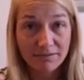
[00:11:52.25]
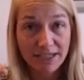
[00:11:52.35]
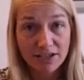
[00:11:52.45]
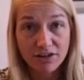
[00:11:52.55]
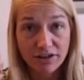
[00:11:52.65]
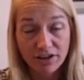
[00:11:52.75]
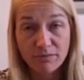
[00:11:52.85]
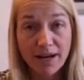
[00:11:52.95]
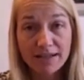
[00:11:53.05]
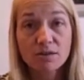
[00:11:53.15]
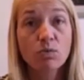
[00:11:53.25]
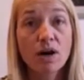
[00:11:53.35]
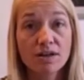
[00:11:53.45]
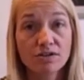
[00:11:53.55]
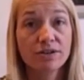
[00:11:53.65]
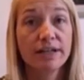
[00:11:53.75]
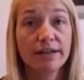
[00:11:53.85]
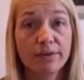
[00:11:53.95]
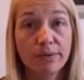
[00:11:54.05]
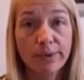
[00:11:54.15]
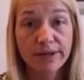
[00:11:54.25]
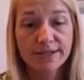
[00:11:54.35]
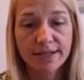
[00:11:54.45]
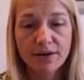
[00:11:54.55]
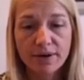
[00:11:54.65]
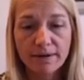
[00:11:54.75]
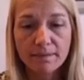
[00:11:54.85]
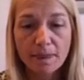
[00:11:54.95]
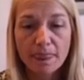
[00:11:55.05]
I mean, your, your mind's wandering. Where is it going?